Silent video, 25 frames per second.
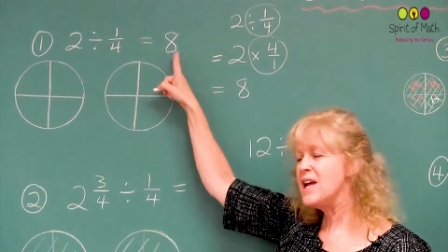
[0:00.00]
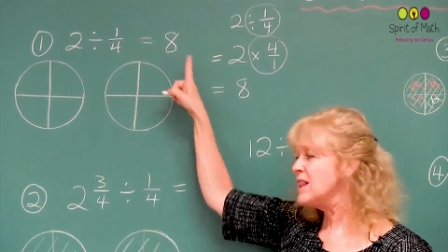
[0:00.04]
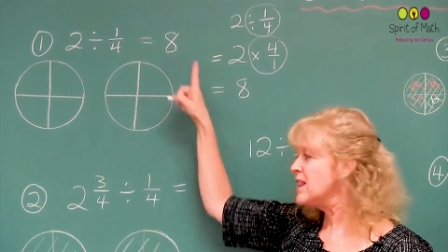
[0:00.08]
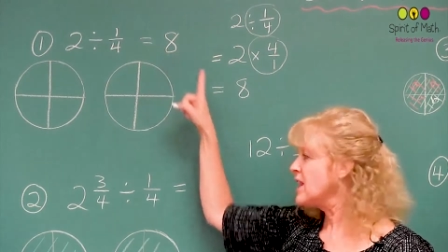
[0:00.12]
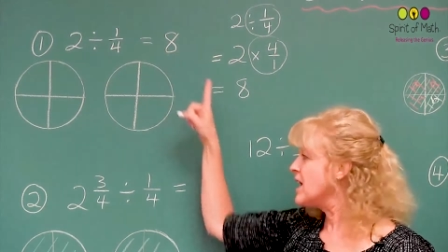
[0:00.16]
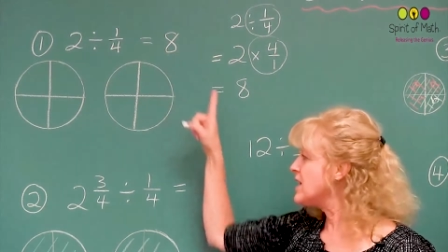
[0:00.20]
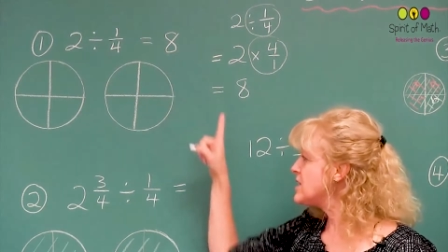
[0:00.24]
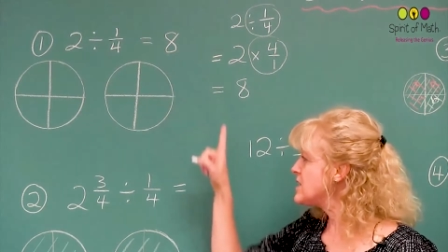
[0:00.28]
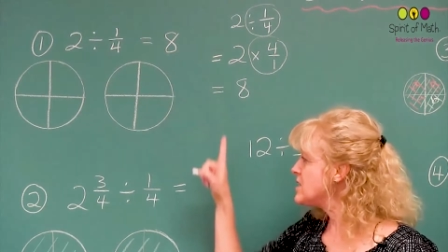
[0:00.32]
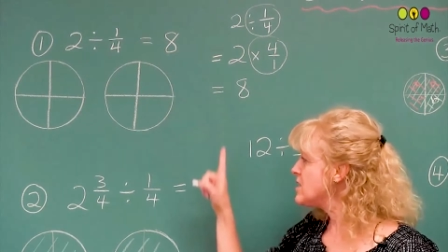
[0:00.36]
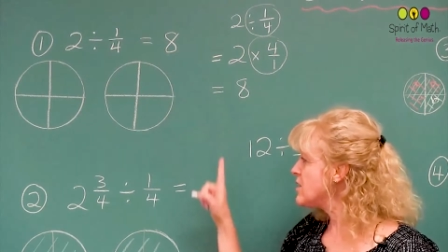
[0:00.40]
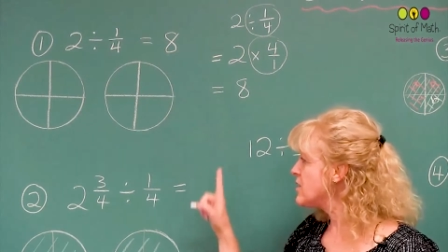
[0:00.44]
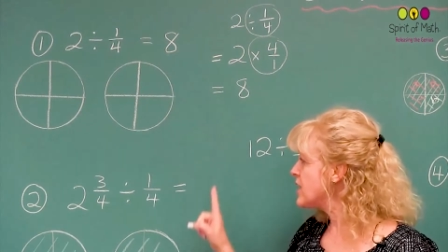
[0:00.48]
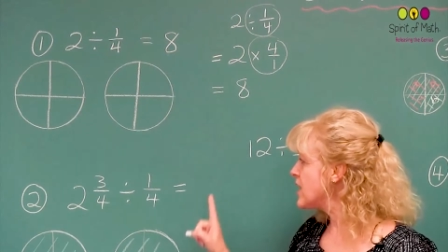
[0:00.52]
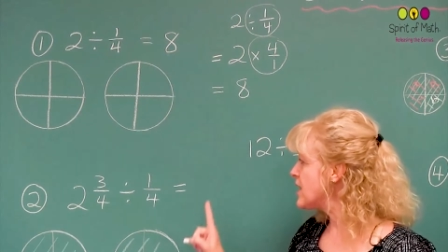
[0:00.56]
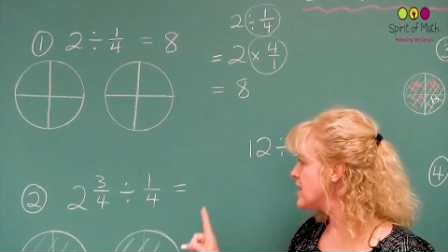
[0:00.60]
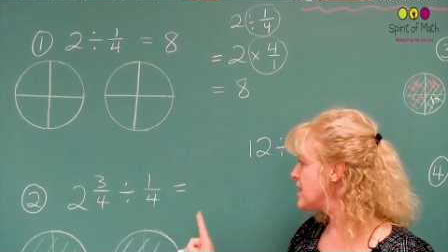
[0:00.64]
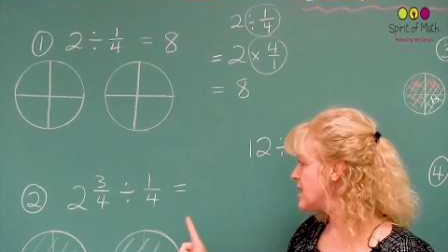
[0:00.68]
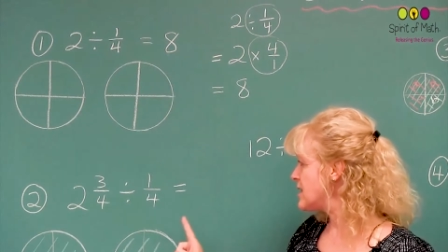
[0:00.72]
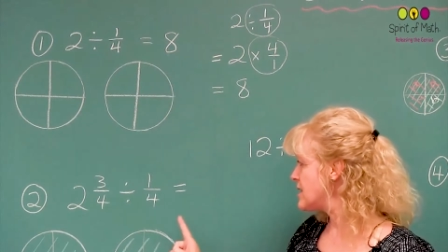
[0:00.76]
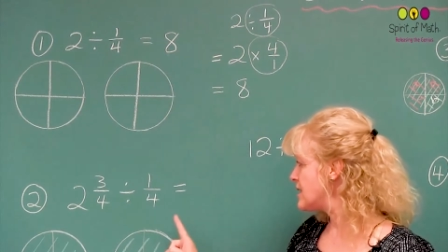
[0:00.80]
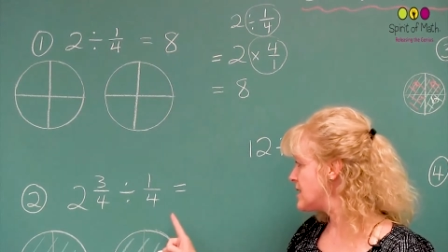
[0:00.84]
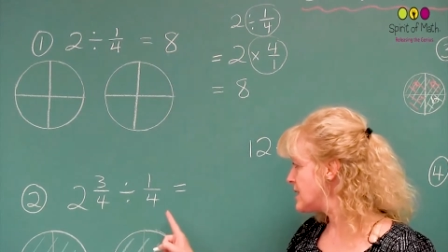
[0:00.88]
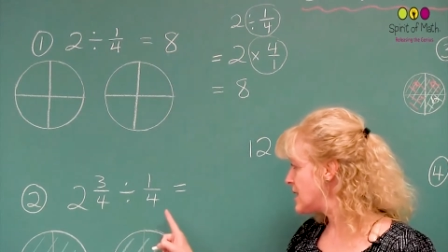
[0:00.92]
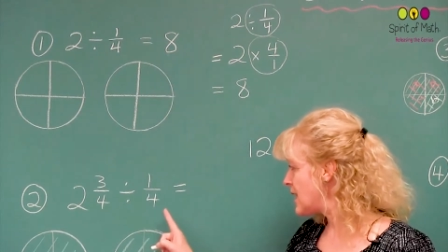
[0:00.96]
Let's look at
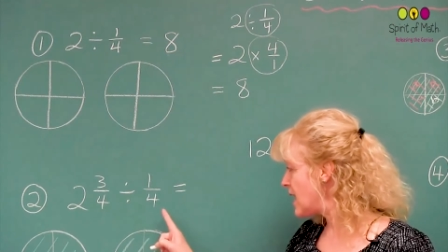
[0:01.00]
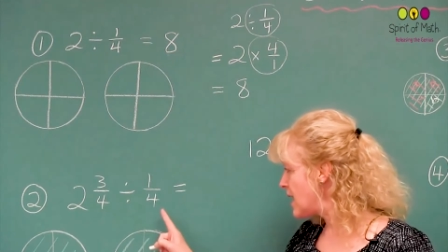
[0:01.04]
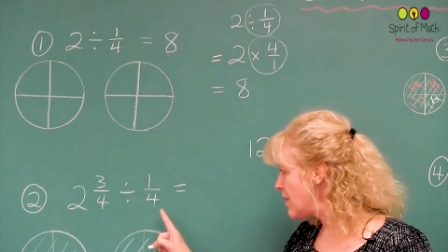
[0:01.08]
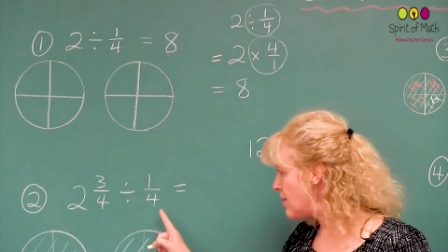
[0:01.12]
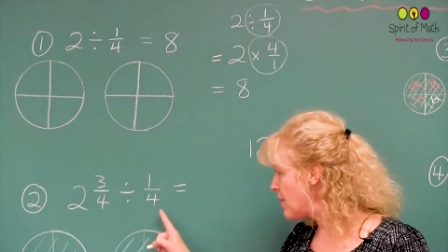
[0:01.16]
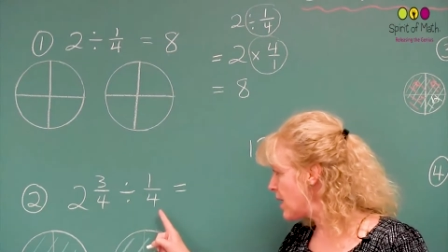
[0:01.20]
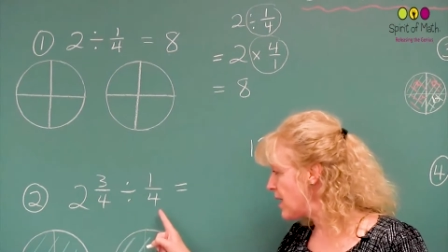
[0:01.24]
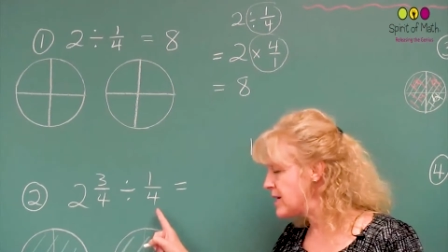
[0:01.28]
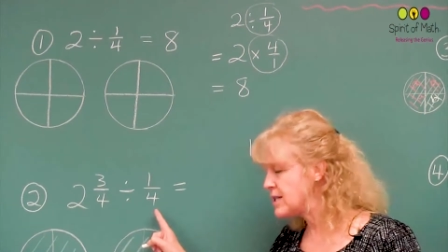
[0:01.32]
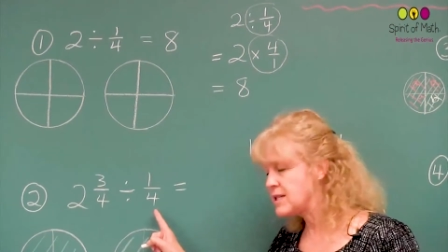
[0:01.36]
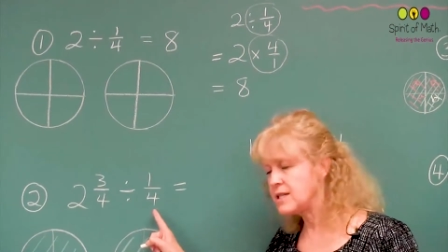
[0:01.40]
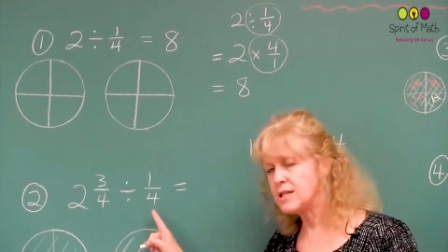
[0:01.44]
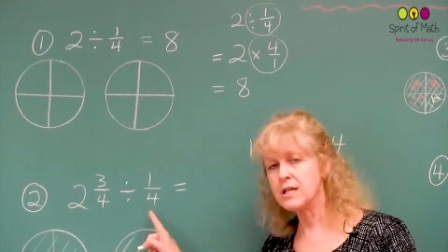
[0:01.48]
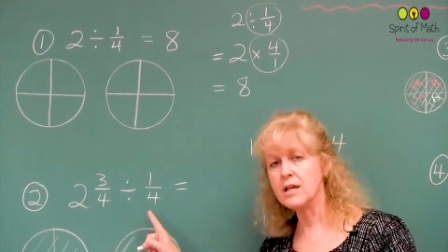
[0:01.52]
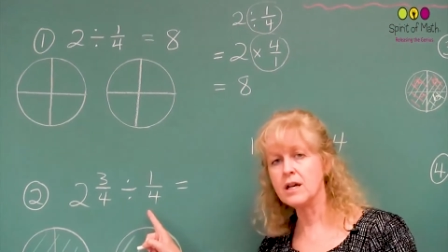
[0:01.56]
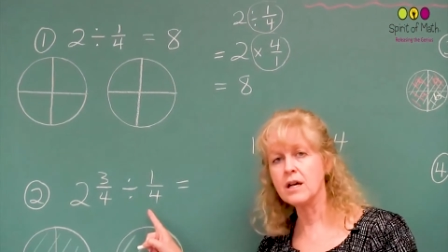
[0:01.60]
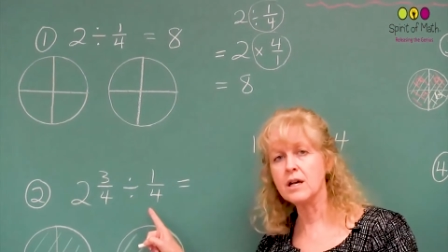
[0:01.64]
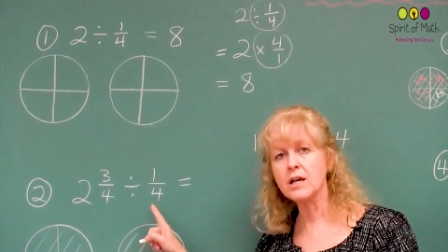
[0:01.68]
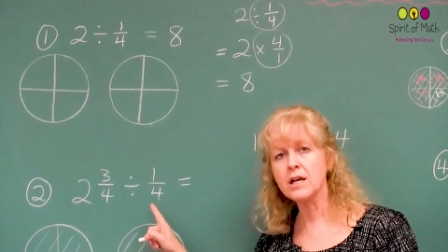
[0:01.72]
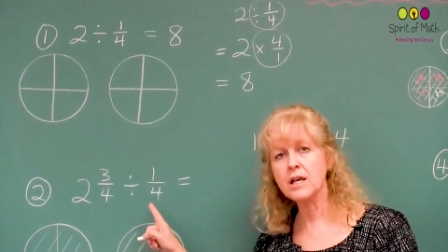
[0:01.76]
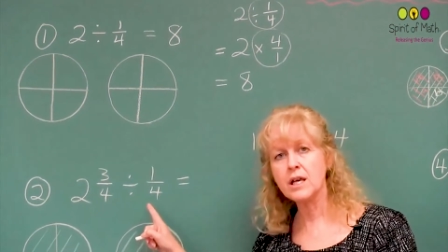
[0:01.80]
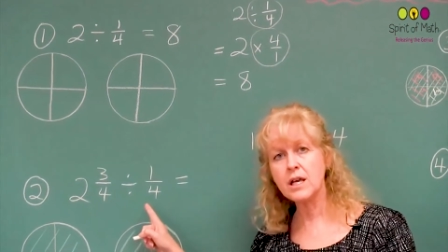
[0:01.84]
the same idea